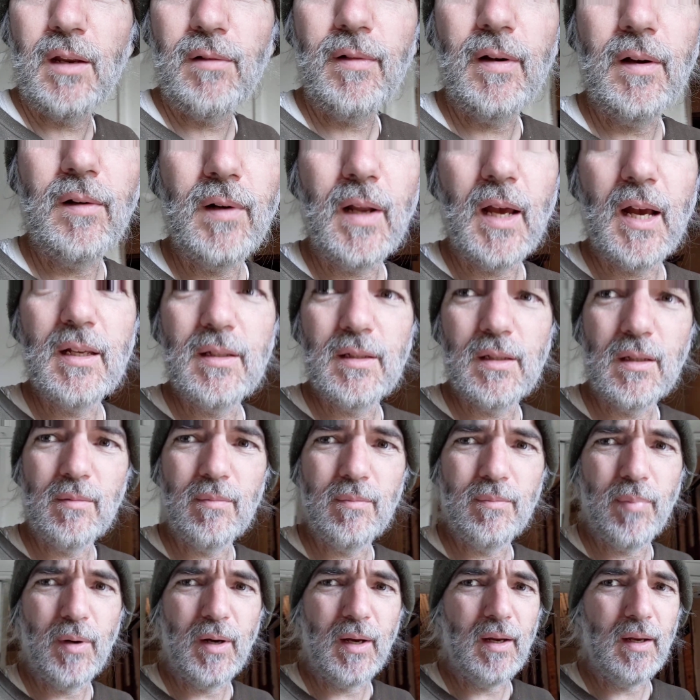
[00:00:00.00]
it real nice
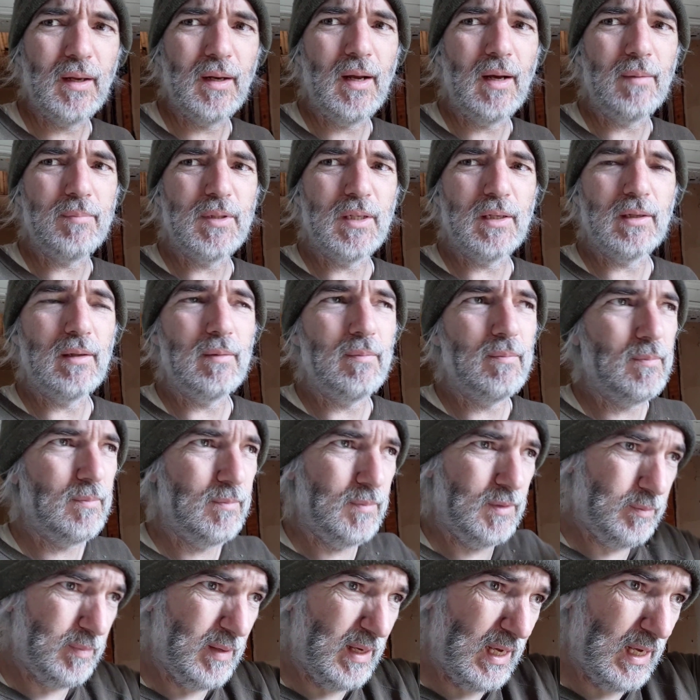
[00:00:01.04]
and bringing it up to
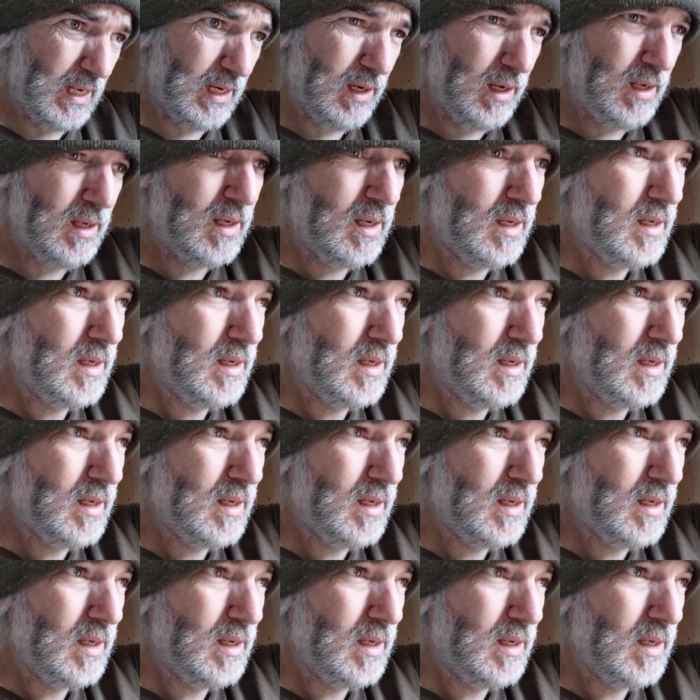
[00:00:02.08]
speed.